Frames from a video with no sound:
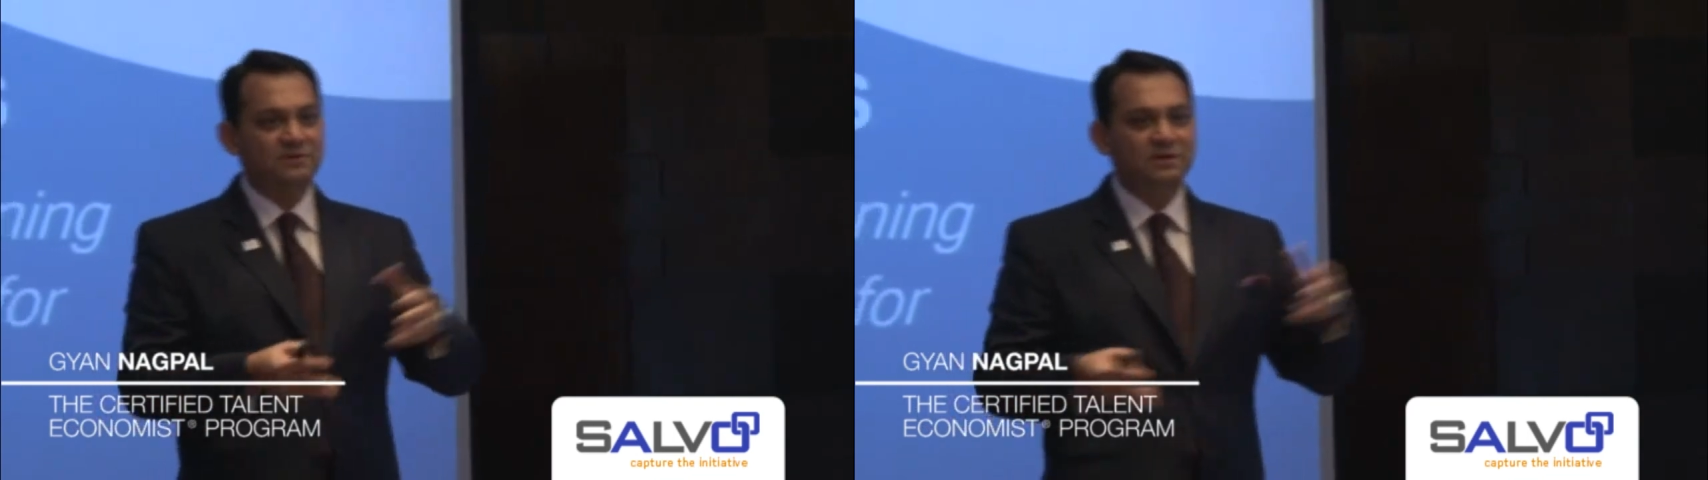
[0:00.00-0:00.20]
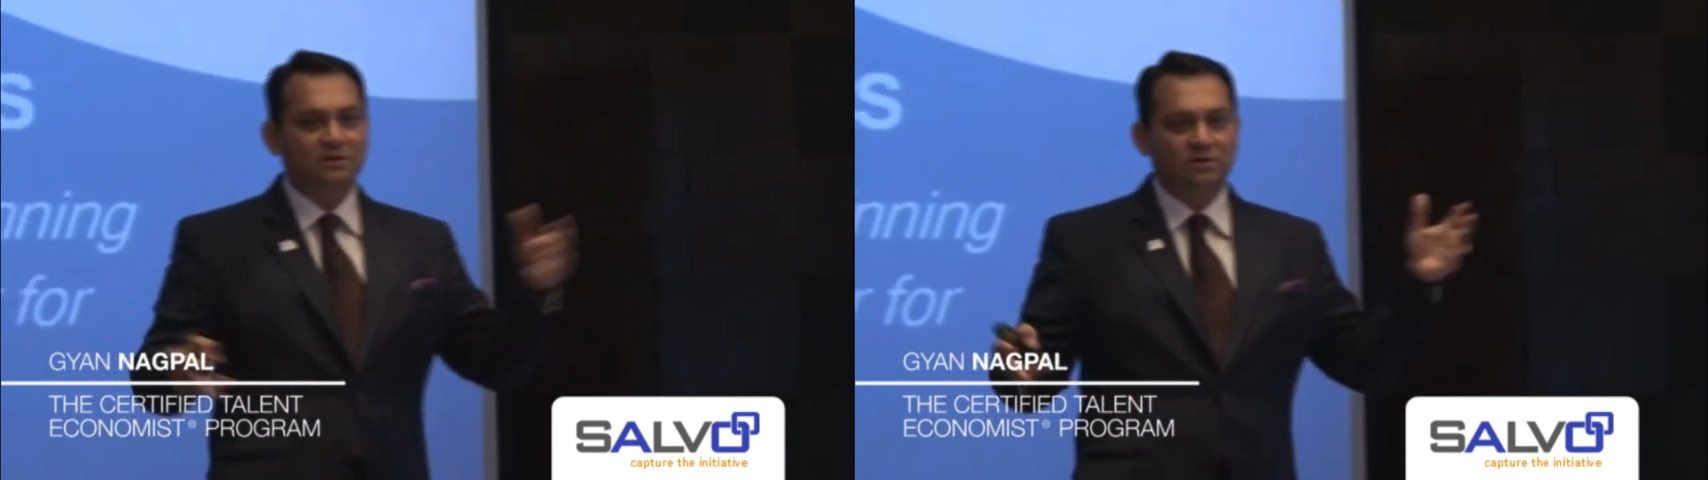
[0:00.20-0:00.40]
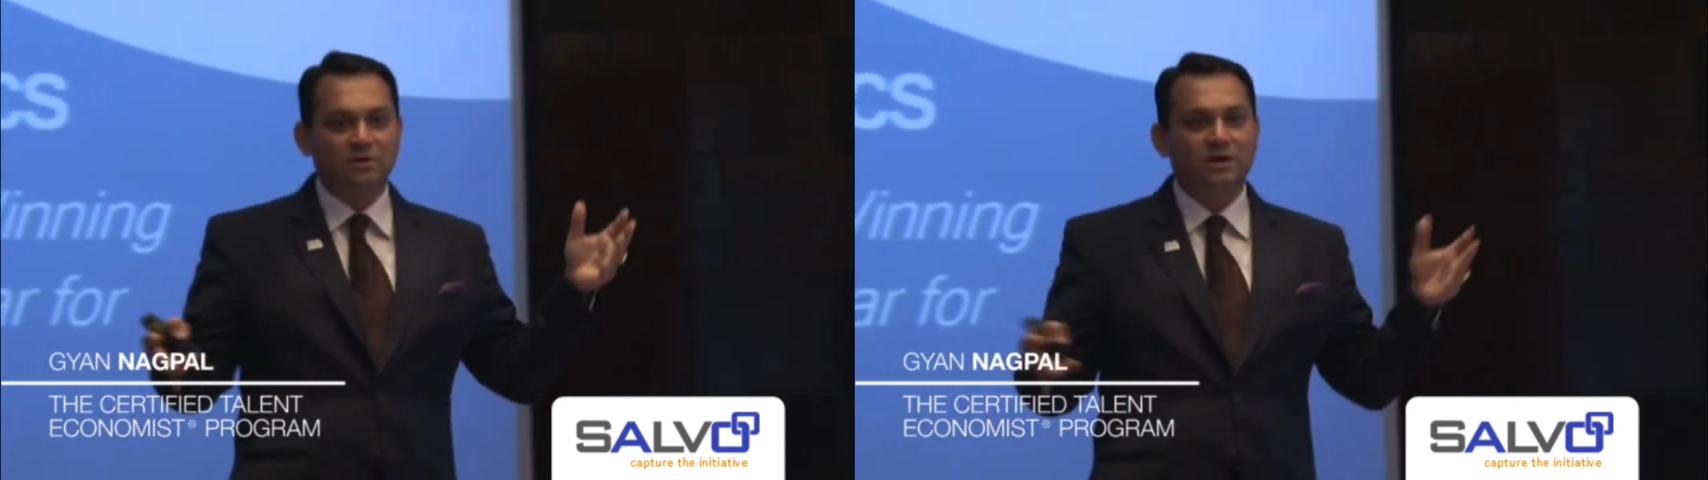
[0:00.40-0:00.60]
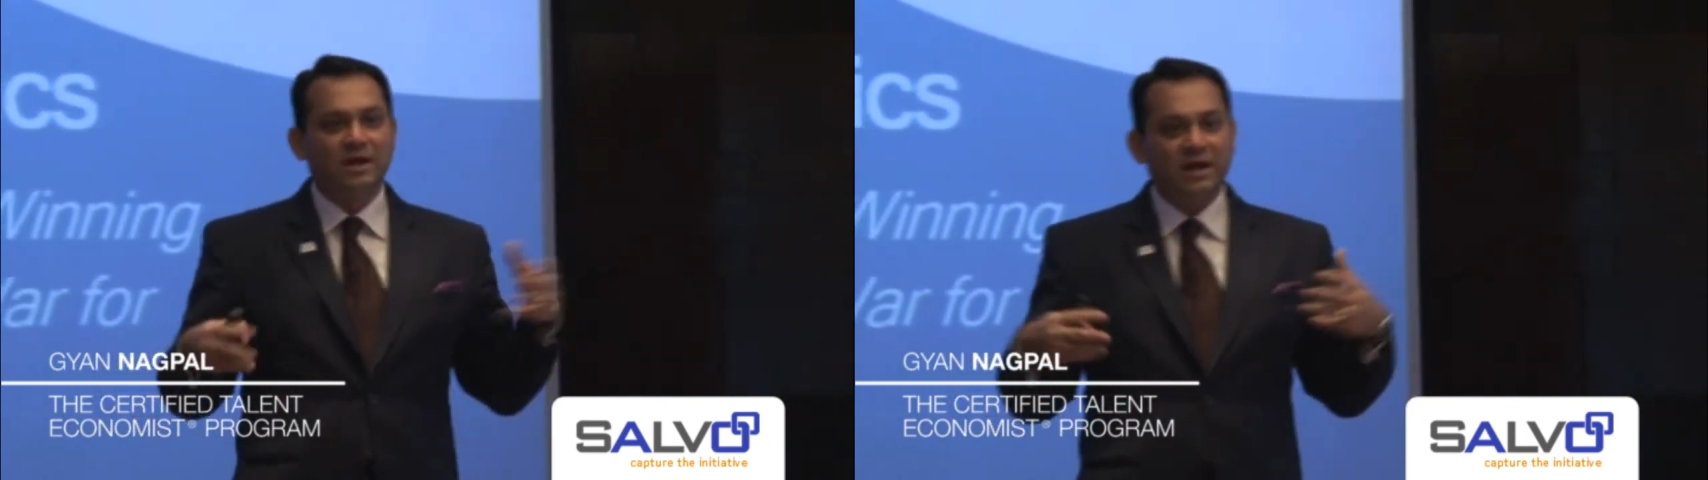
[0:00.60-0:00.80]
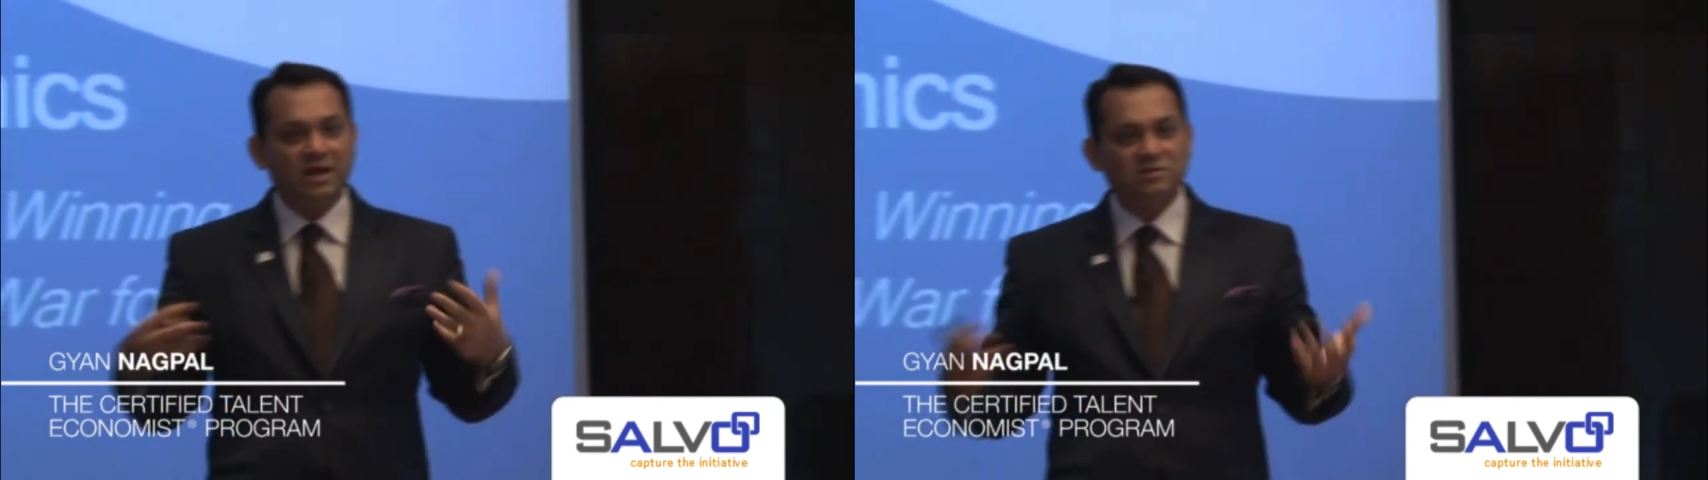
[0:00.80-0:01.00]
50-year-old
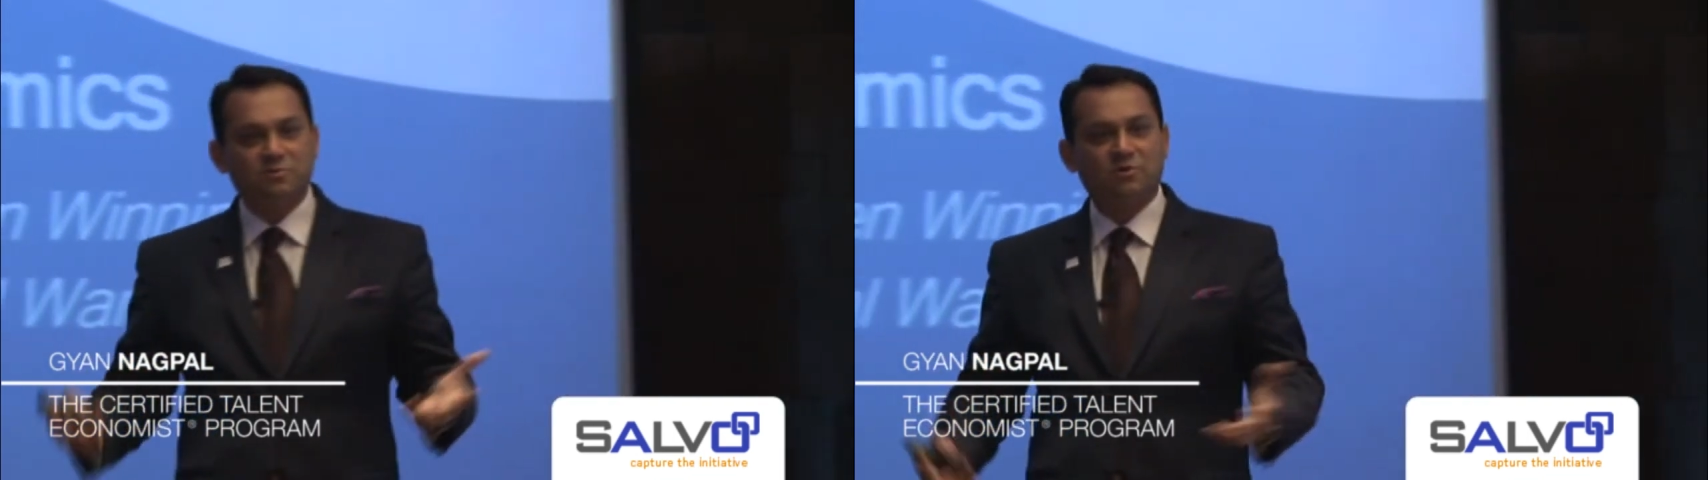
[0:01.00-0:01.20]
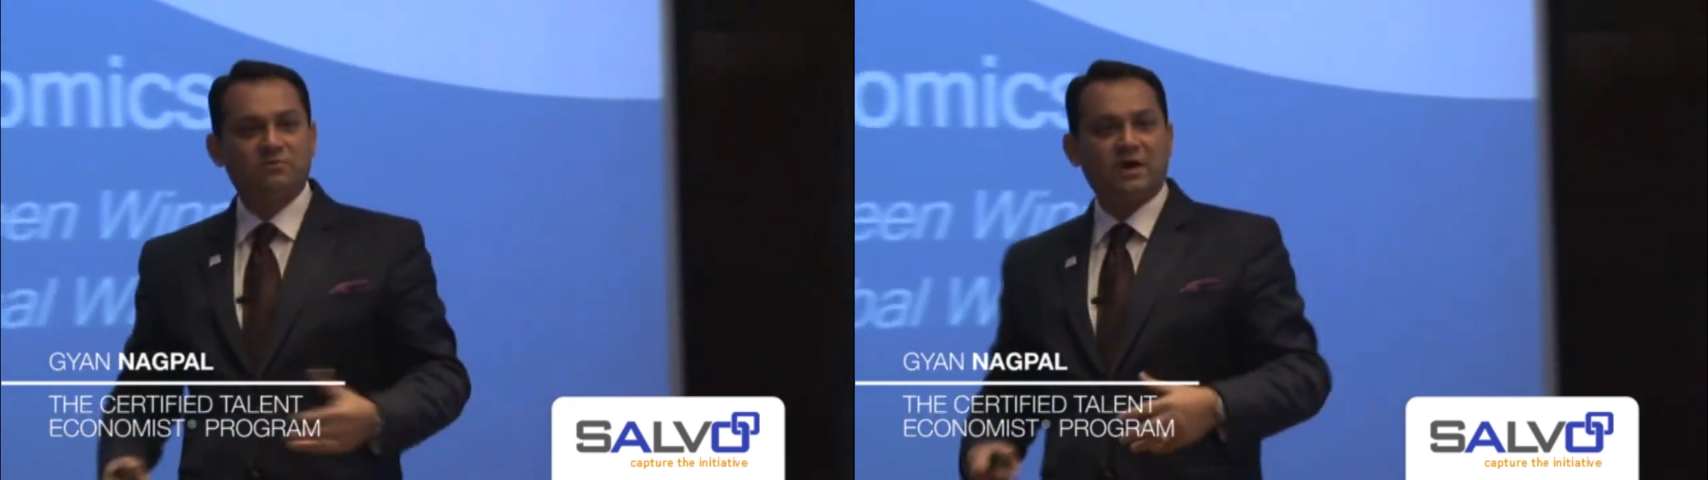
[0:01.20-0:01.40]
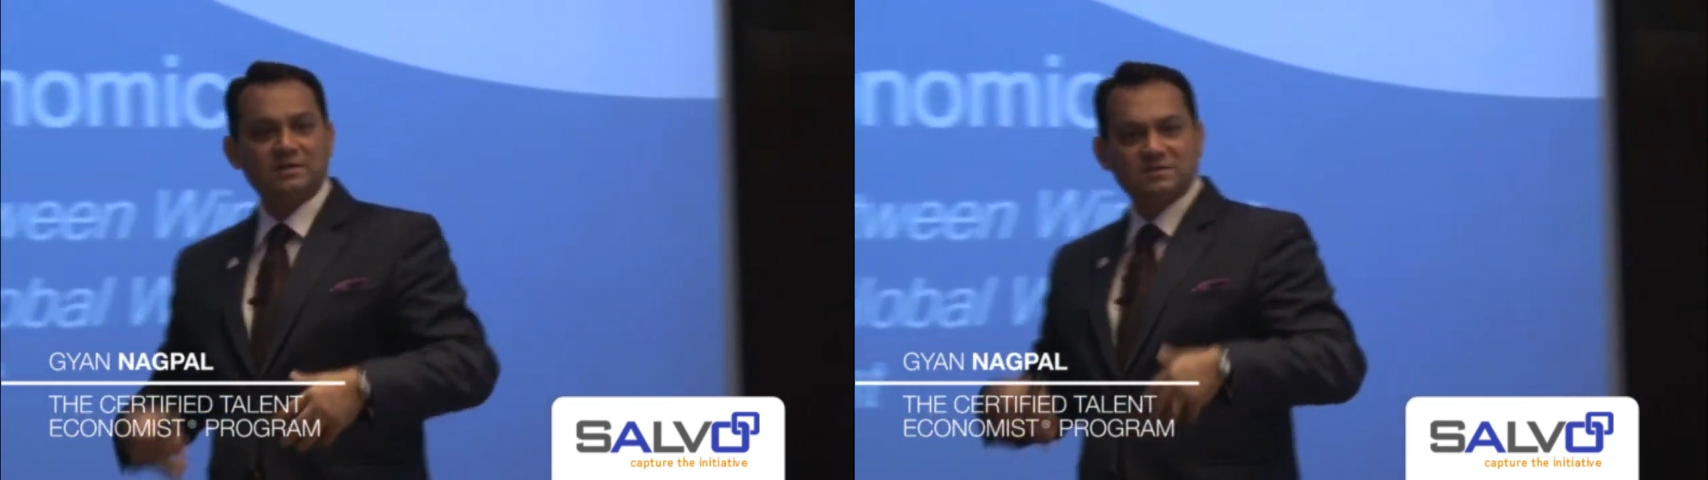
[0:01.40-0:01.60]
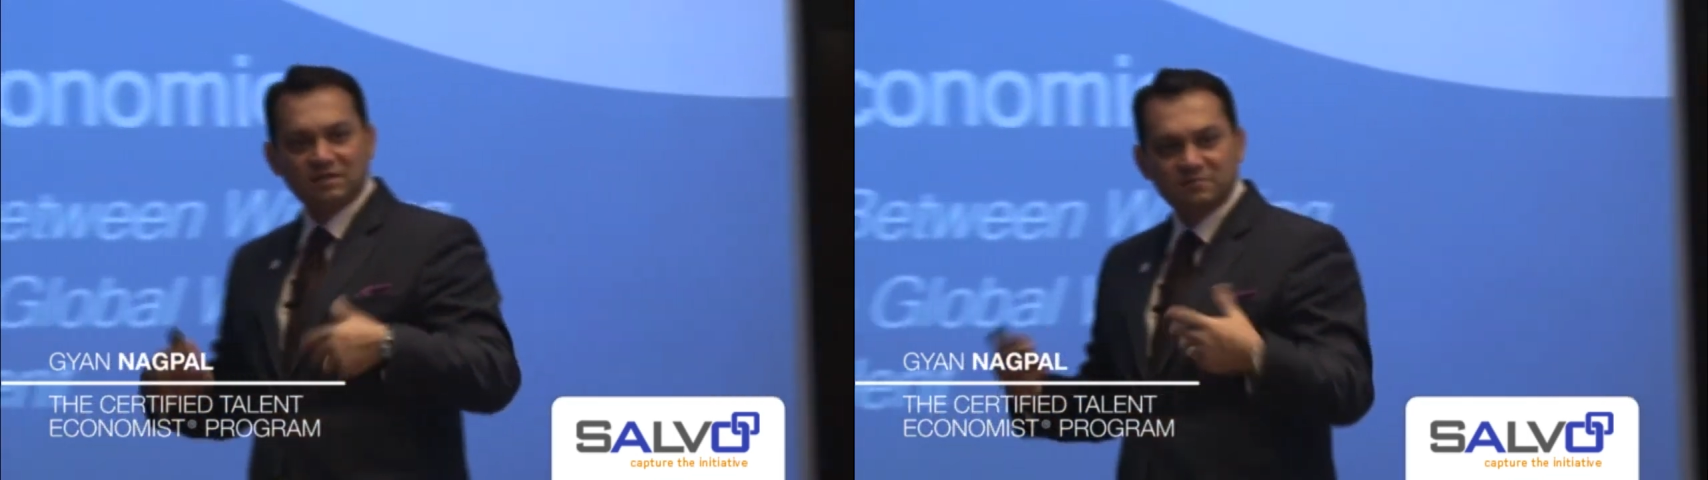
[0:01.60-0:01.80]
age profiles and